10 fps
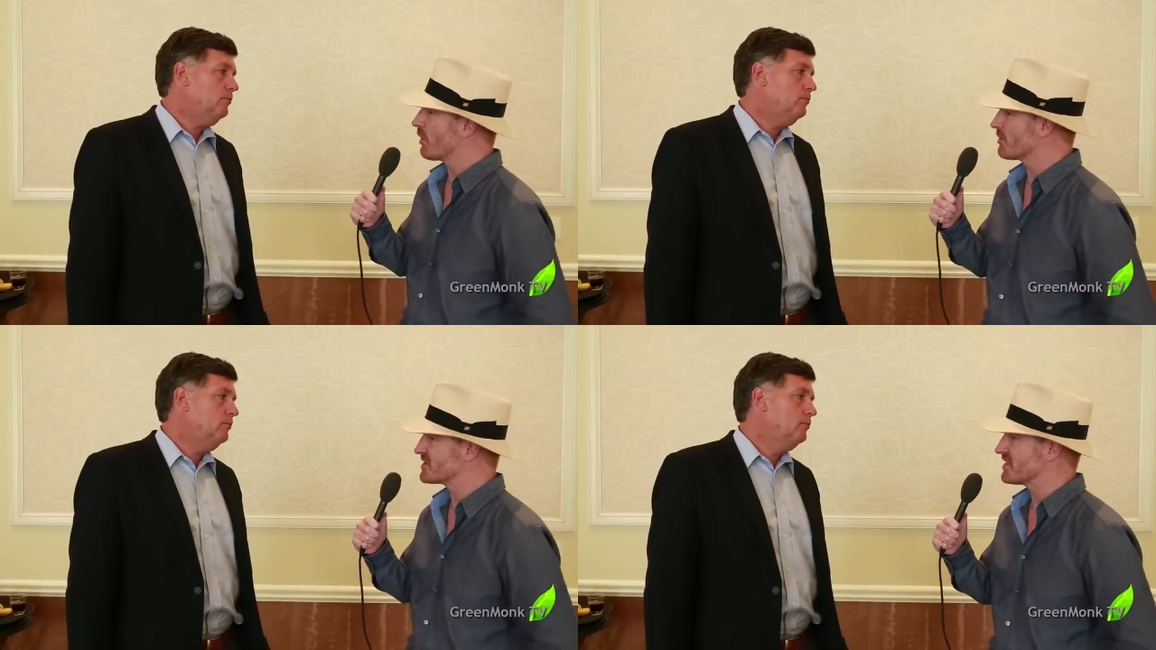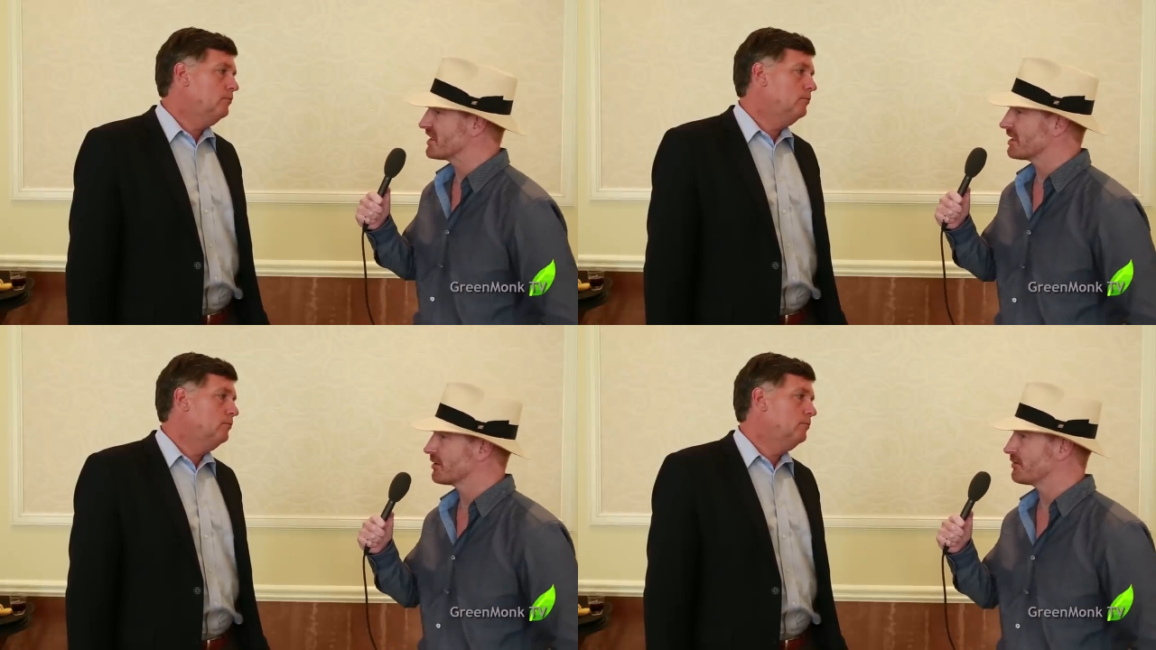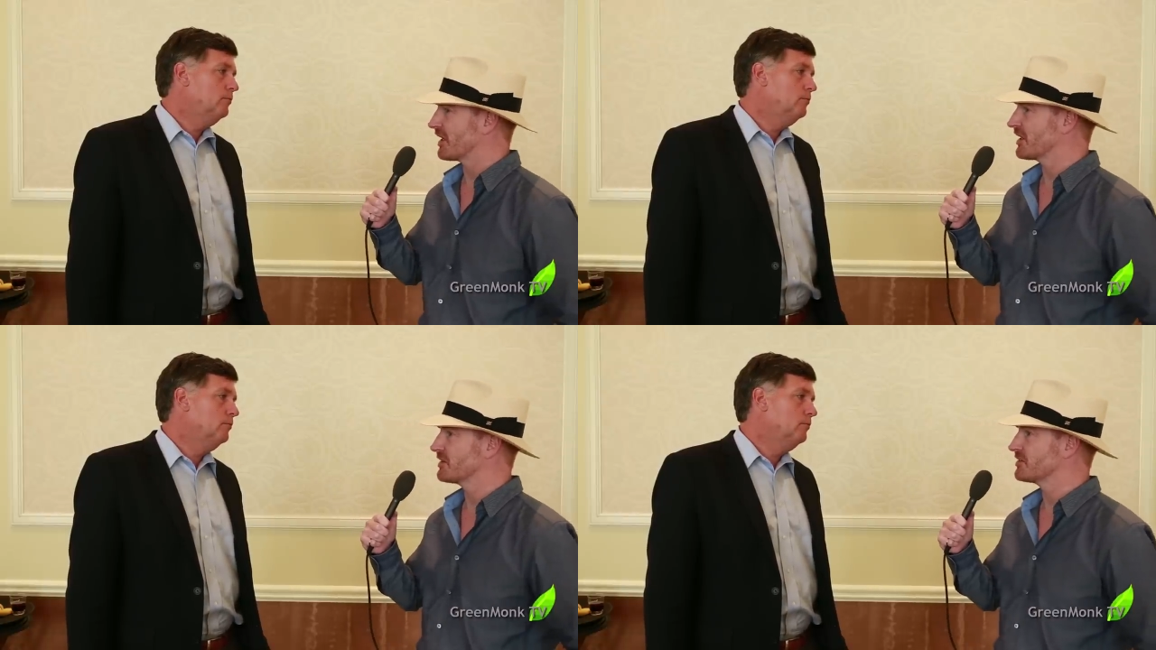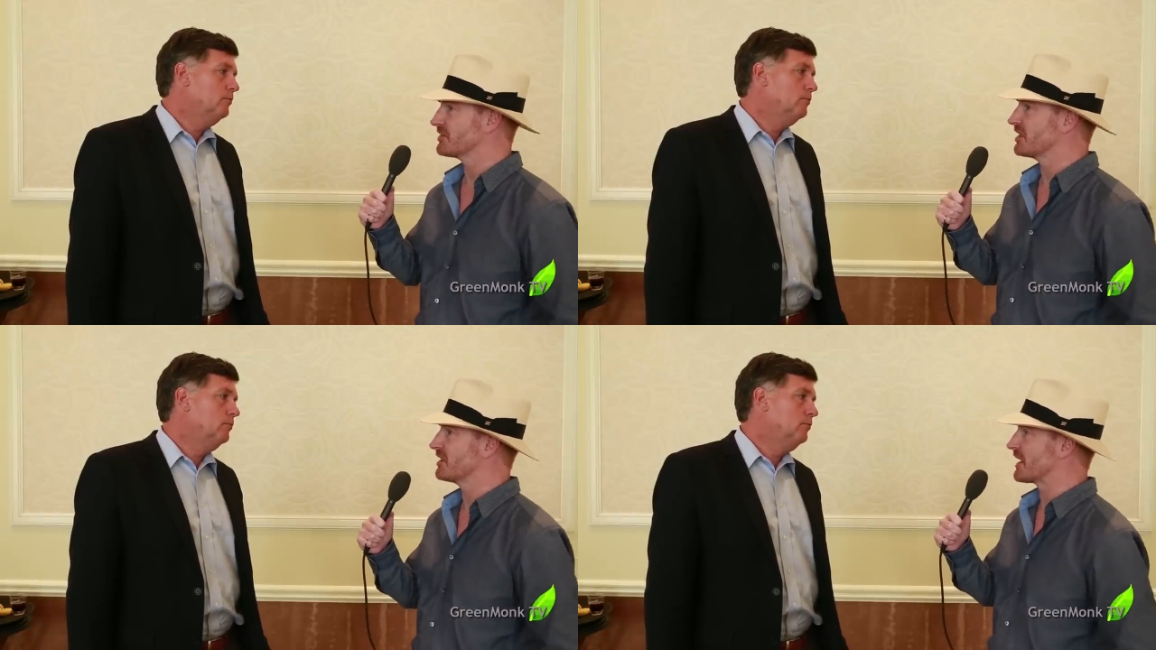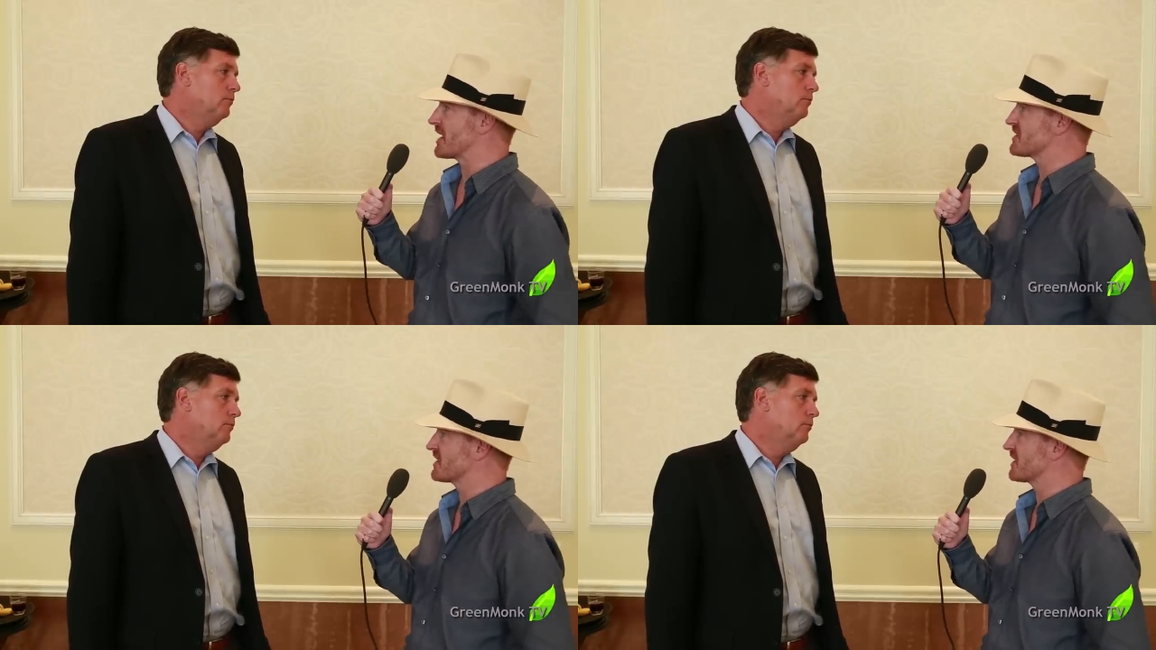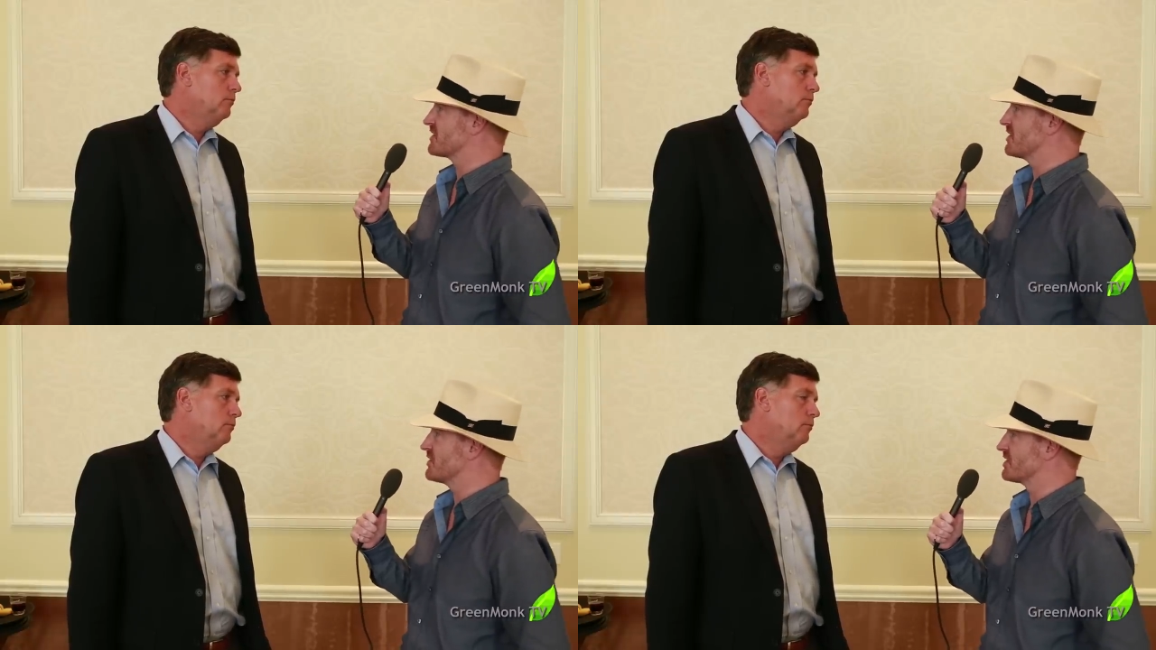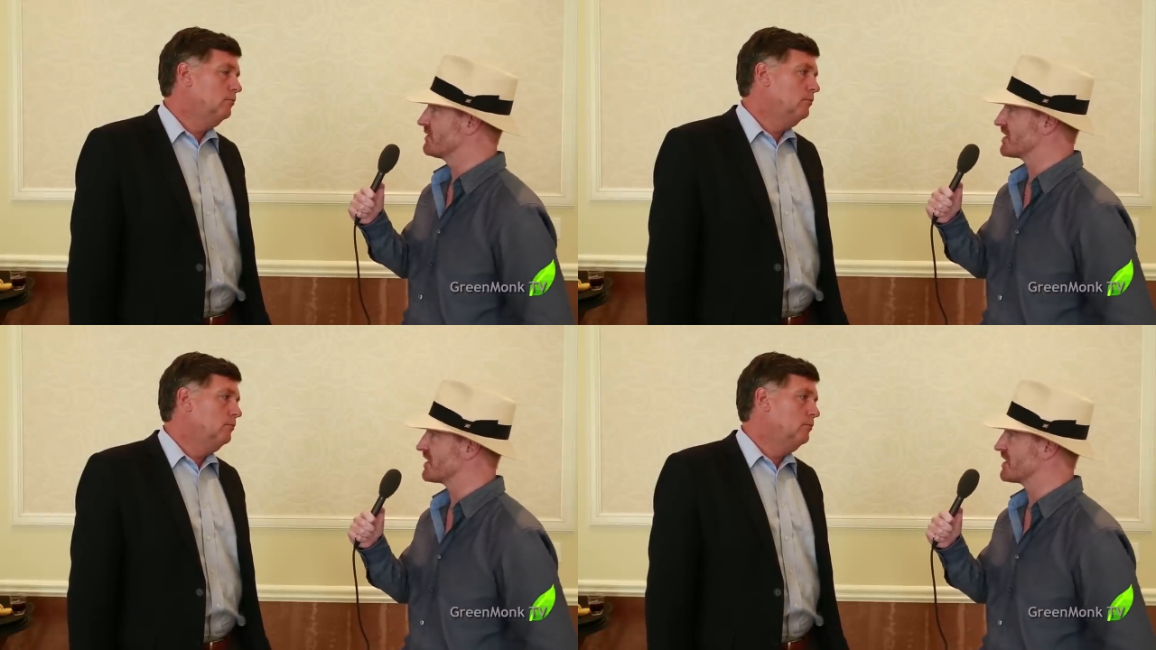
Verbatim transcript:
Speaker 1: what was the thinking behind the, the last six years'